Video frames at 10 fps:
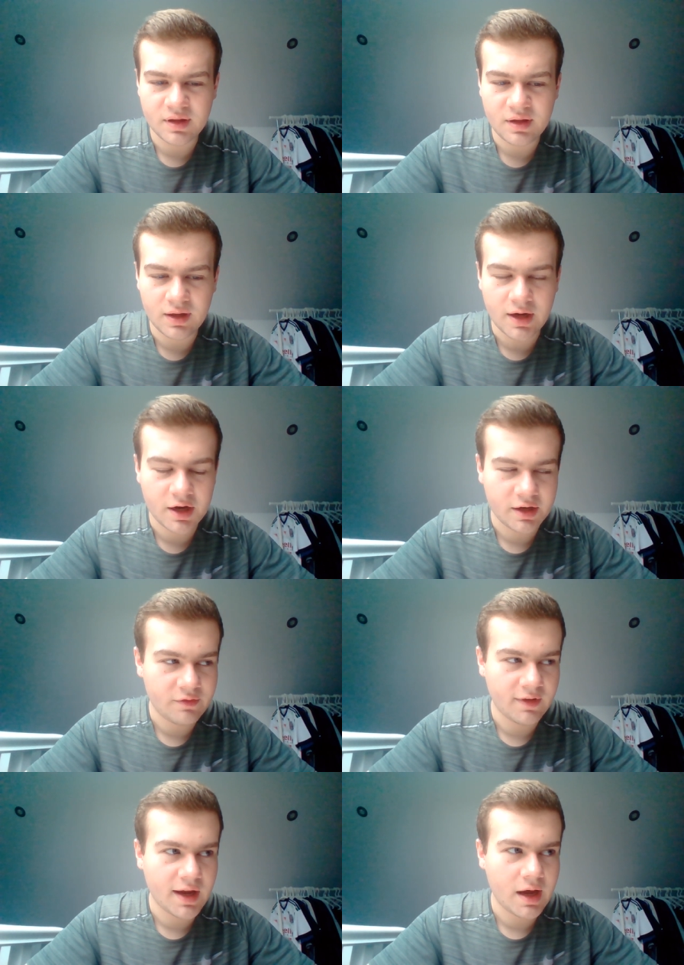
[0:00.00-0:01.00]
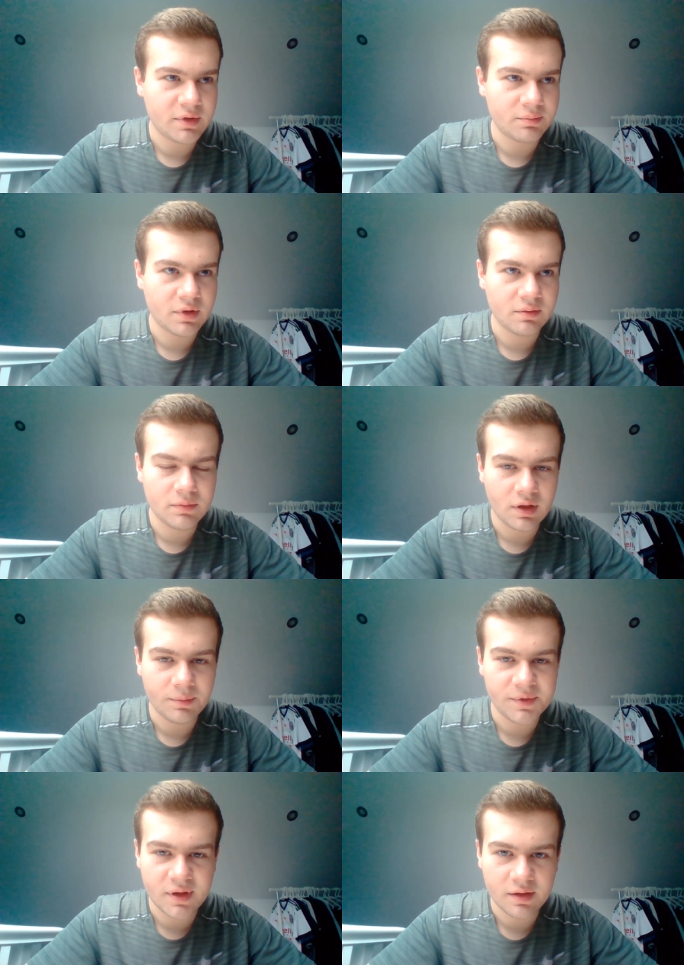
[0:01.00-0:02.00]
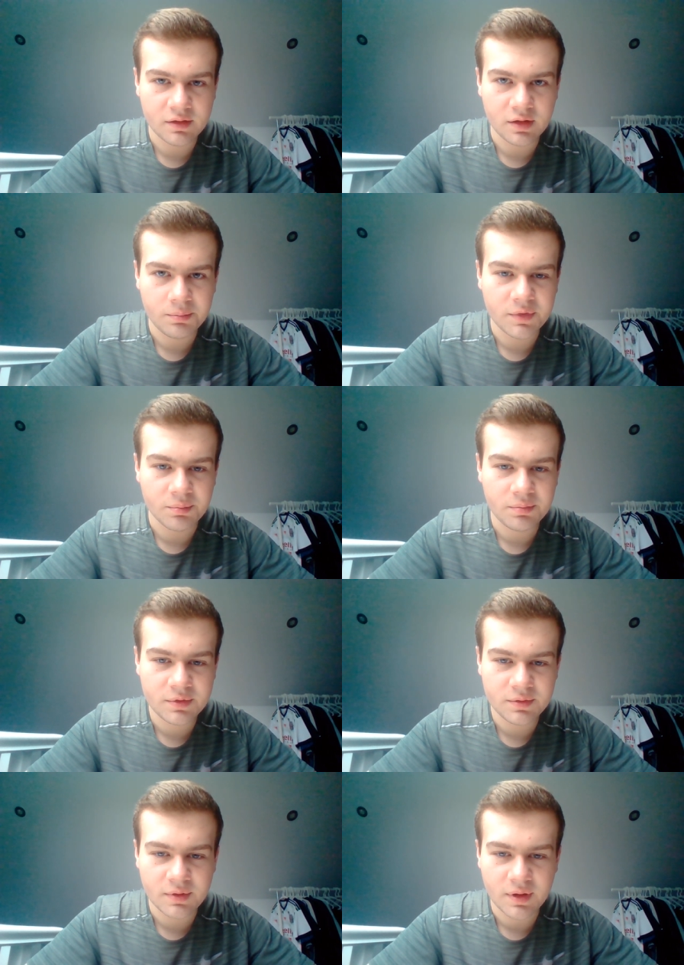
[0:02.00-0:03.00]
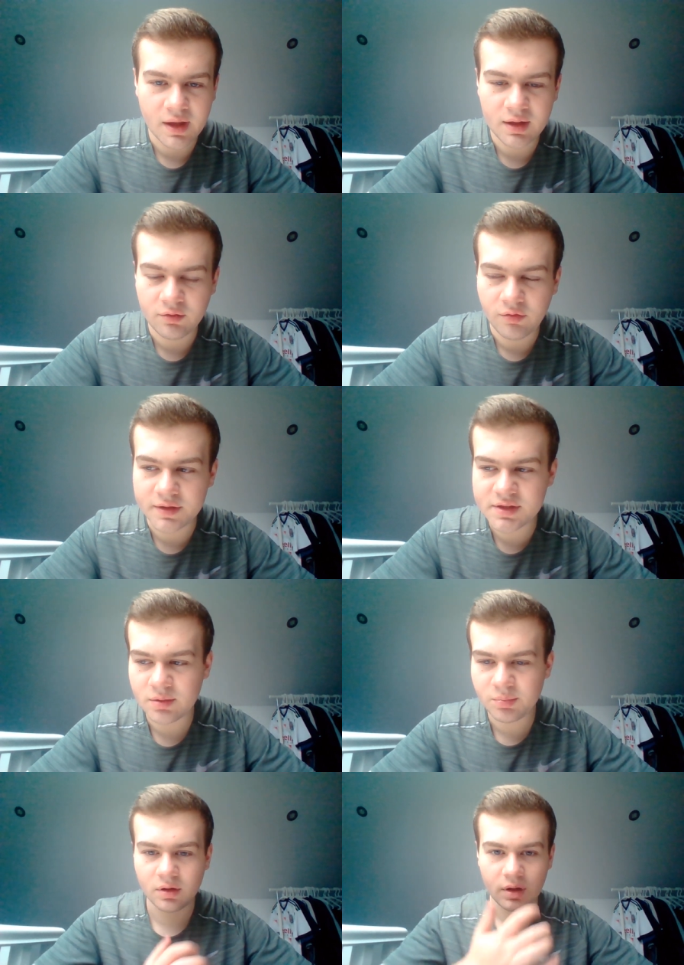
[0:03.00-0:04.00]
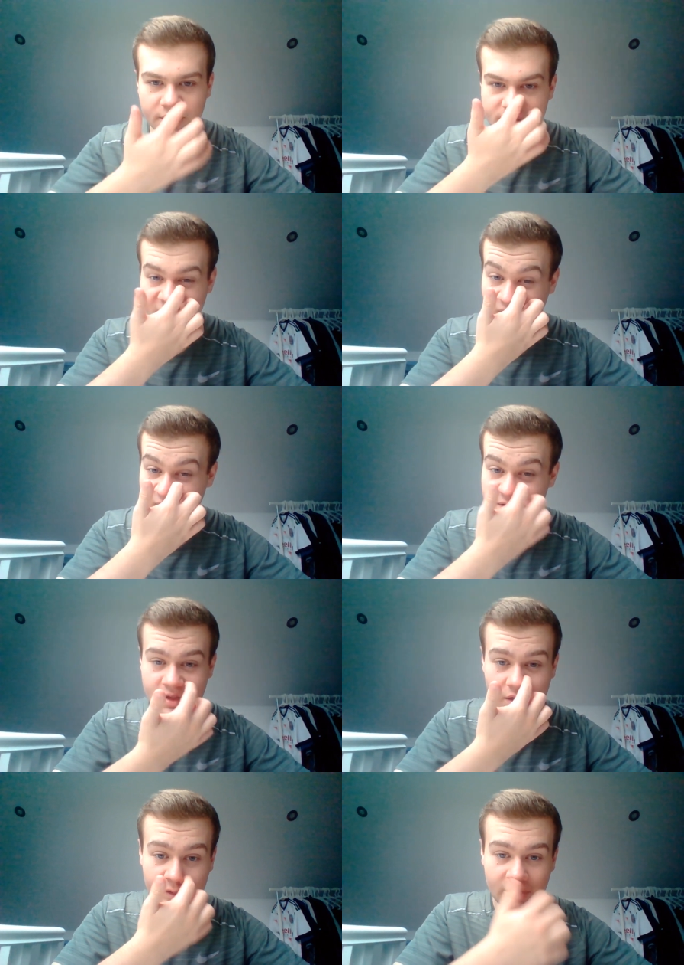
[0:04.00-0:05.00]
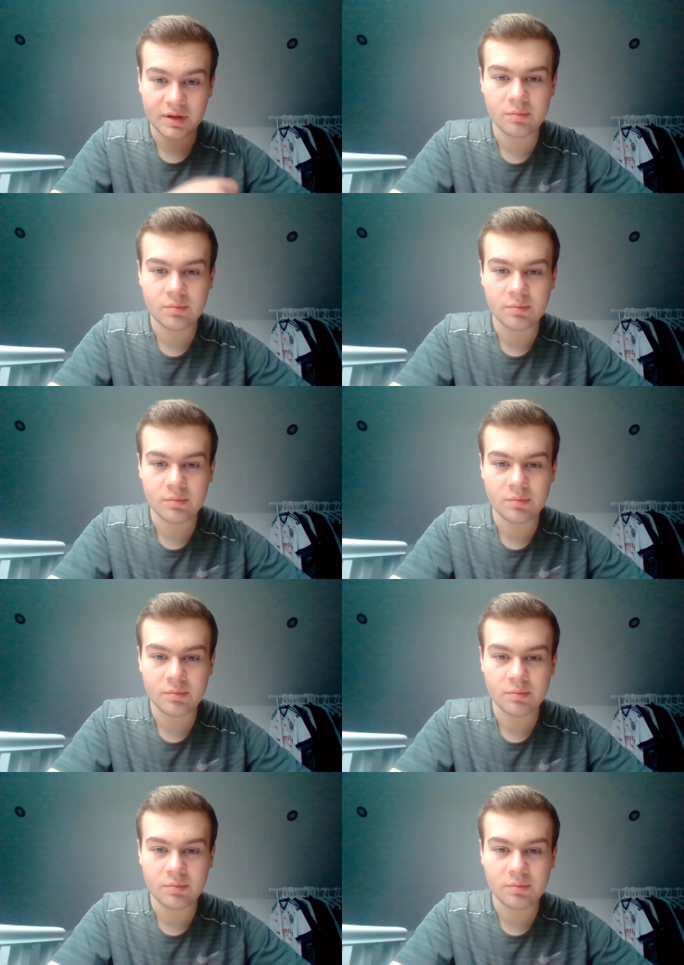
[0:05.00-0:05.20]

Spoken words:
King Clark and Afolabi have been obviously getting the headlines and the plaudits, and rightly so.